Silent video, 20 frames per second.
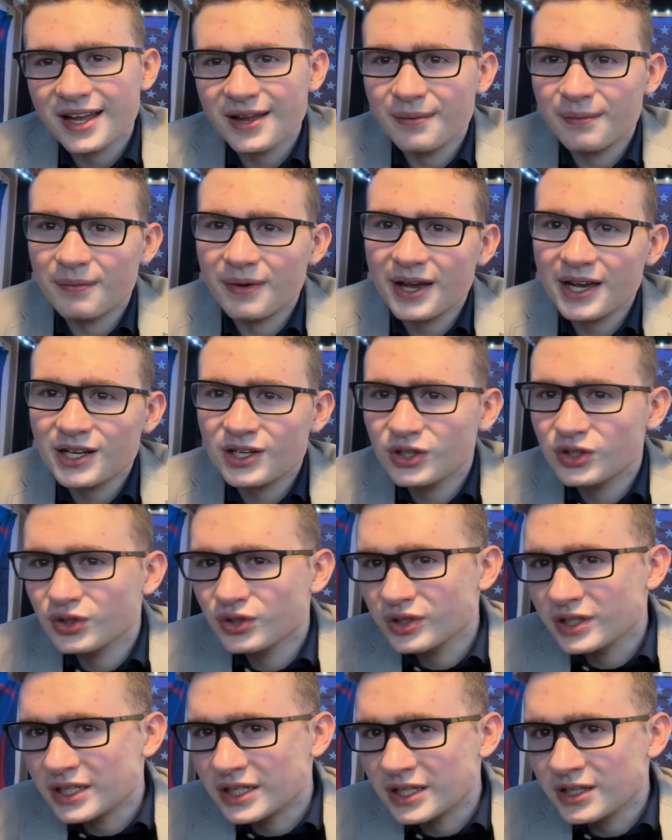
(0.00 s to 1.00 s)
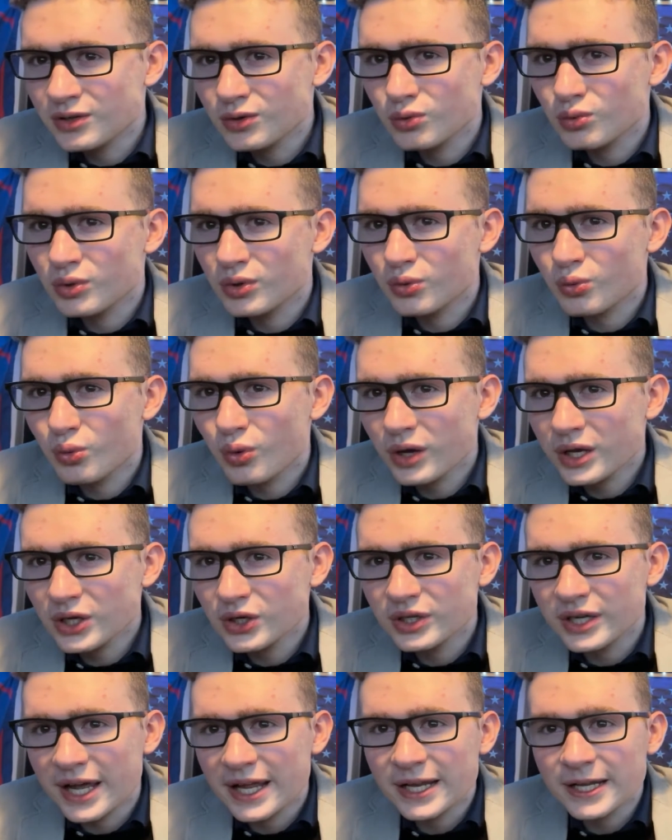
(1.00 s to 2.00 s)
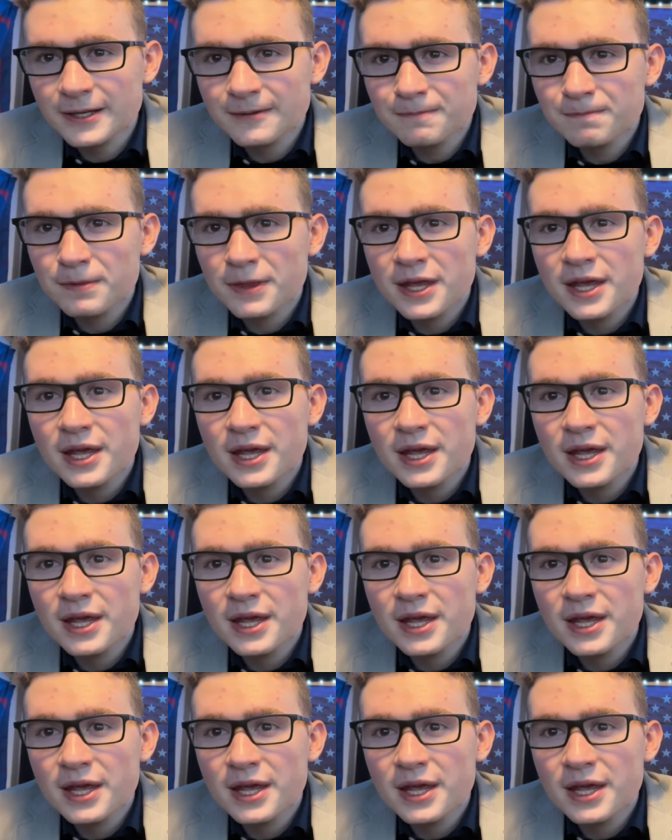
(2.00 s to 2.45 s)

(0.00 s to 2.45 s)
I might agree with what you're getting,